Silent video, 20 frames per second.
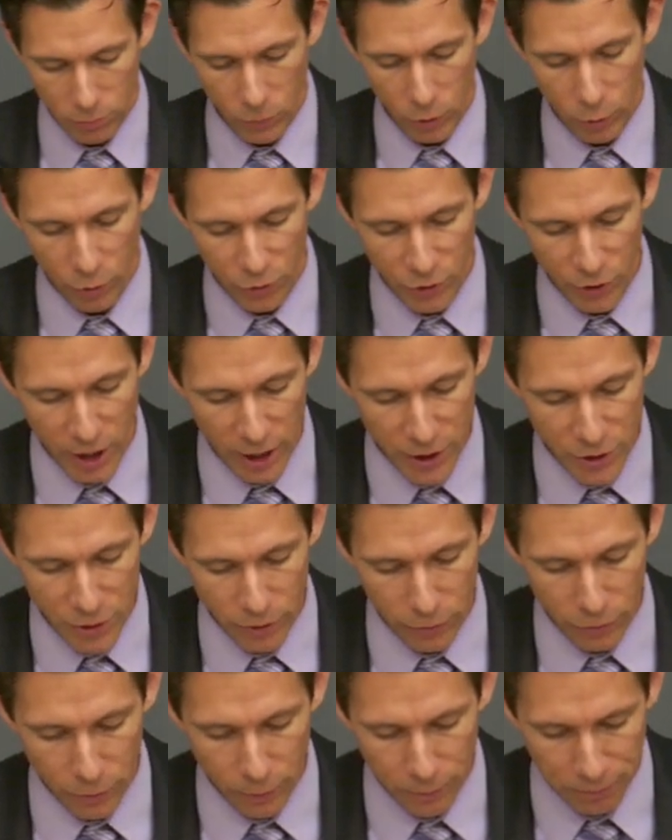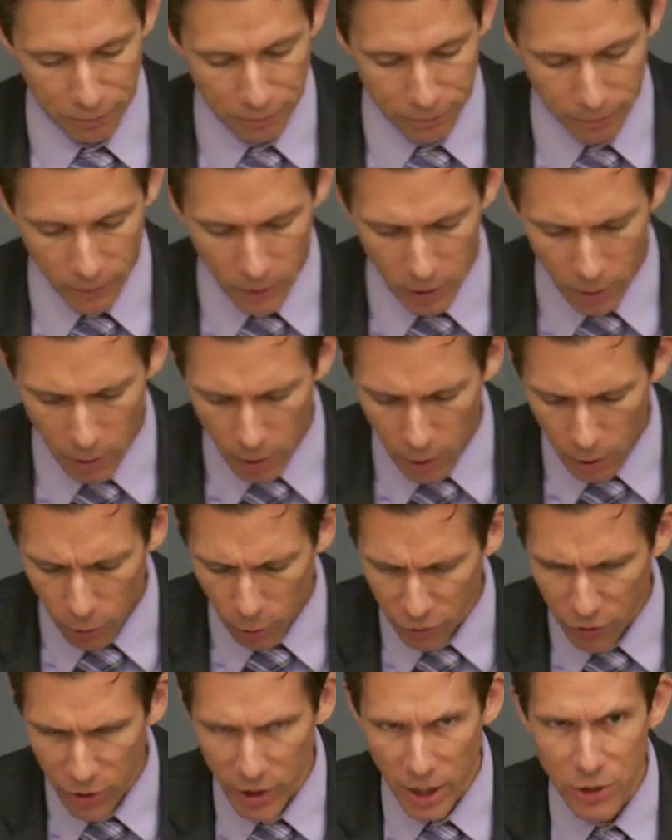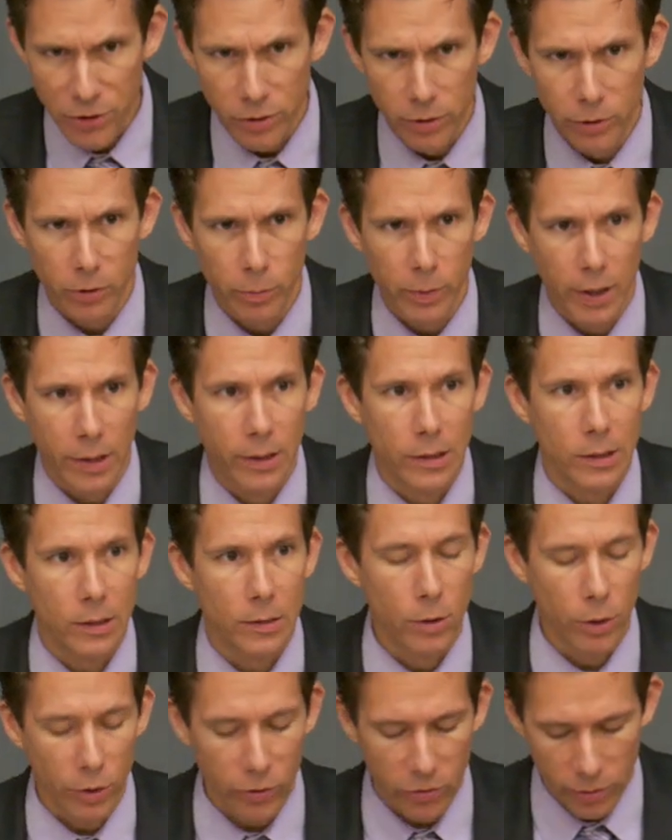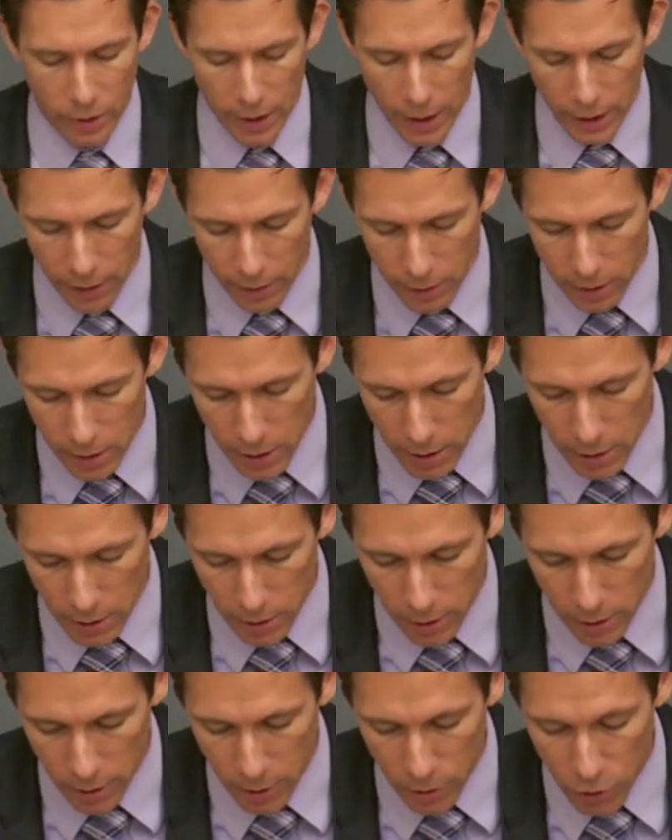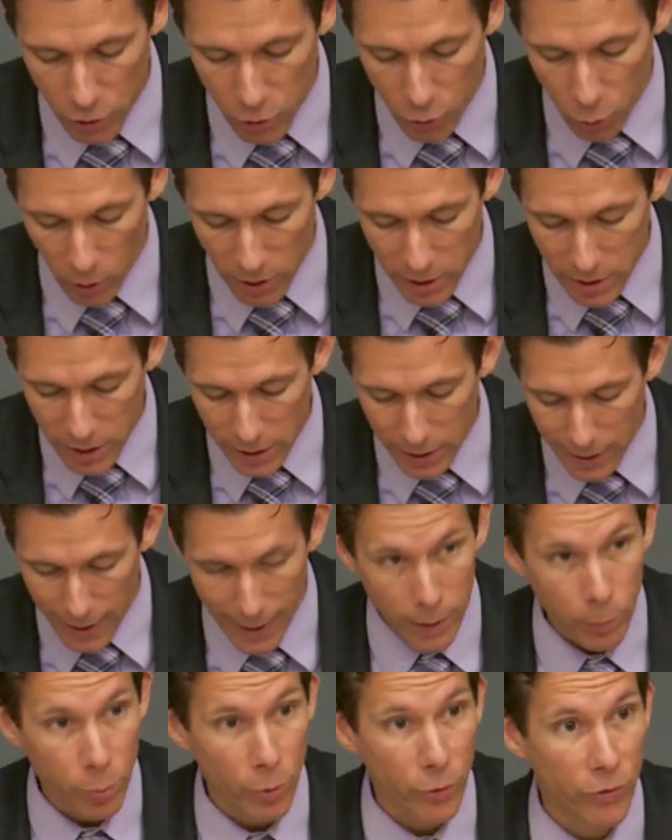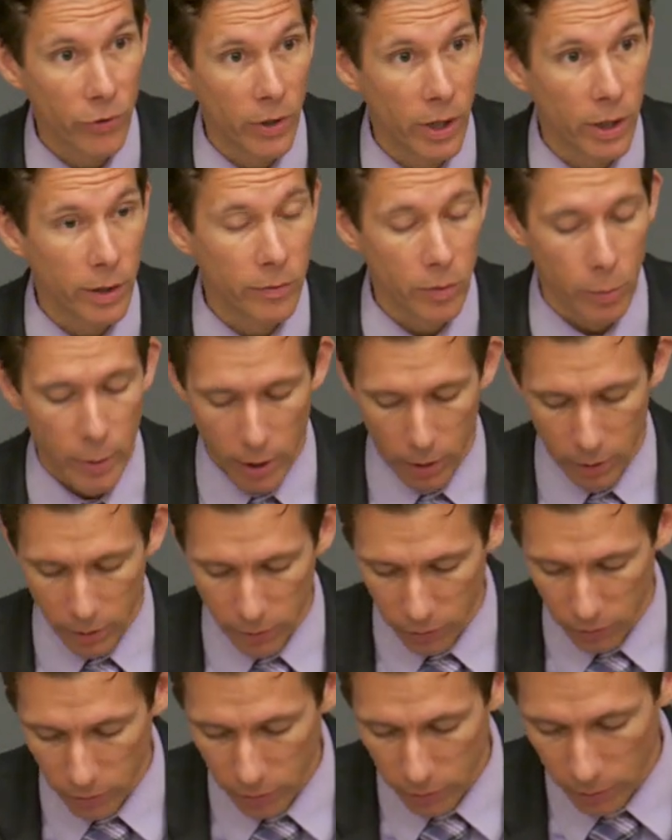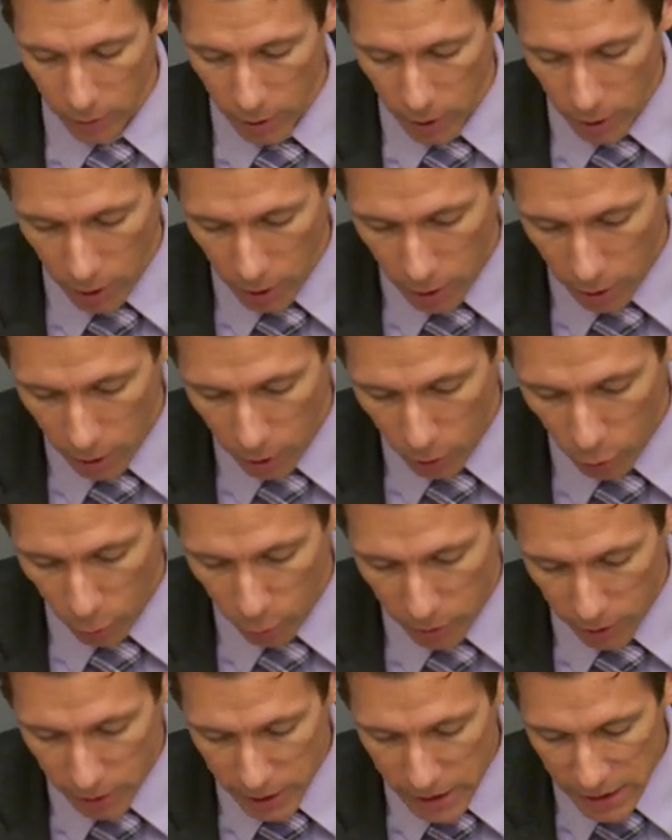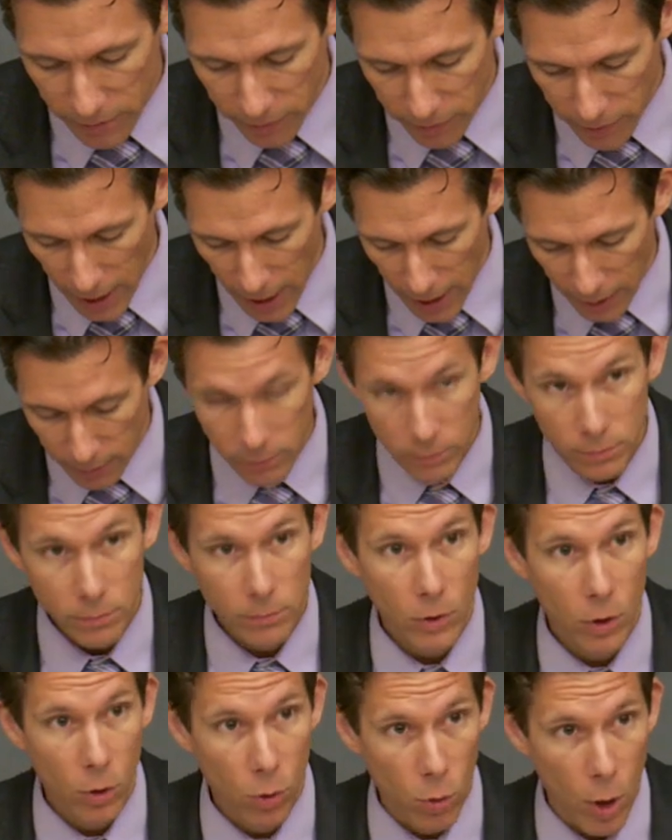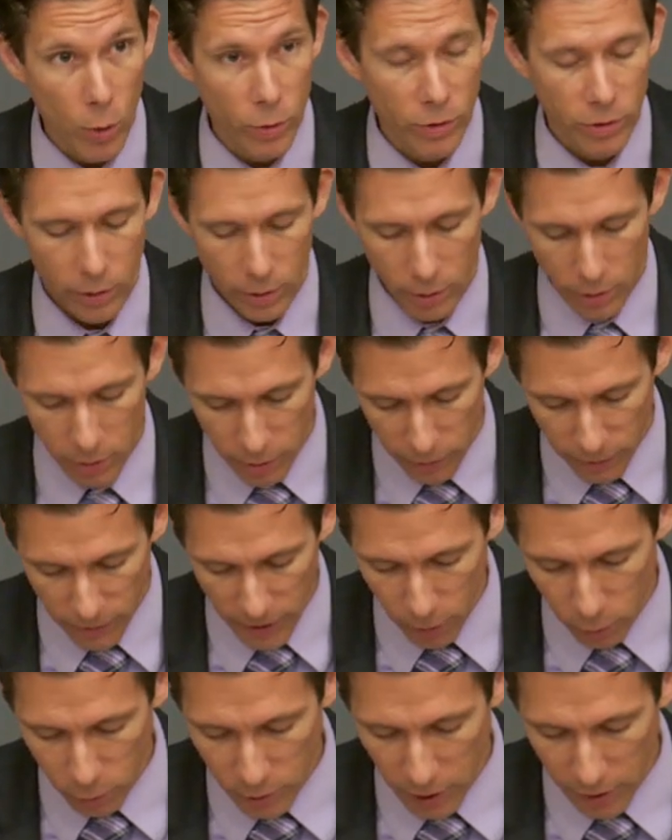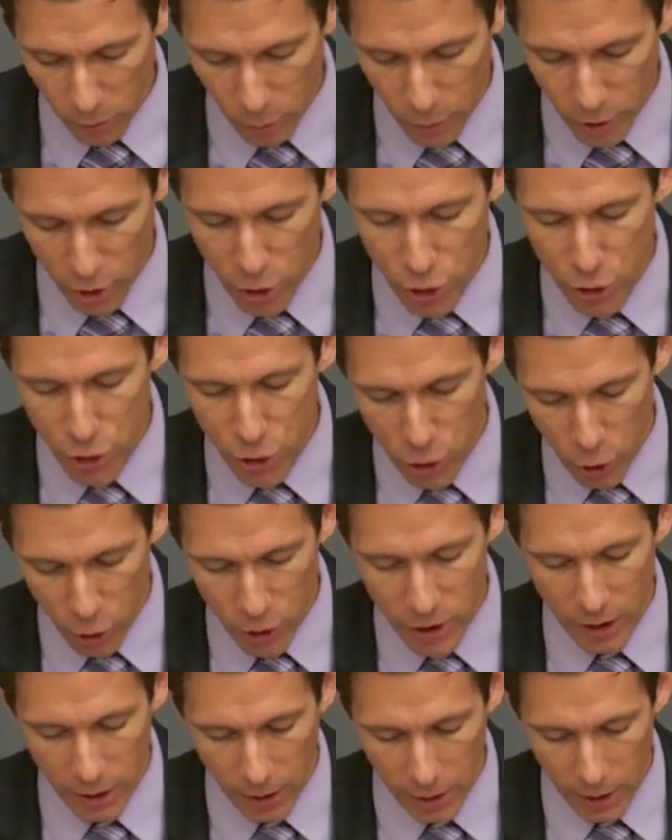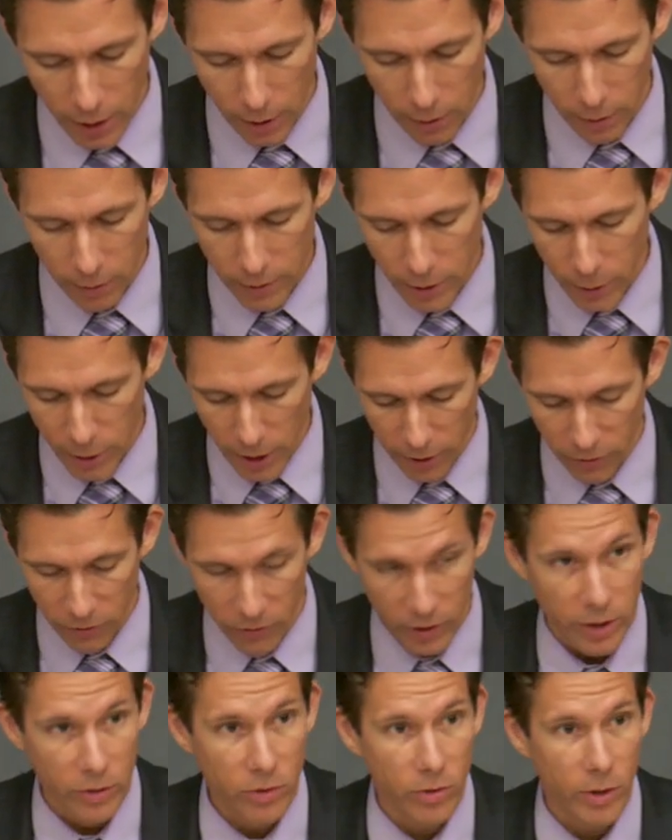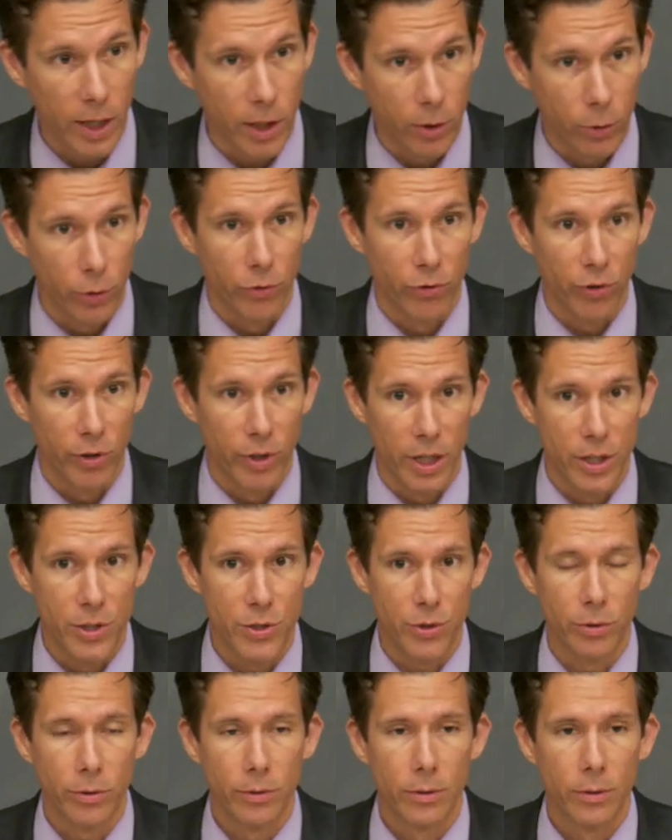Christian nationalism. Christian nationalism, I think, looks like the 29% of Americans who believe that, quote, the federal government should declare the United States a Christian nation.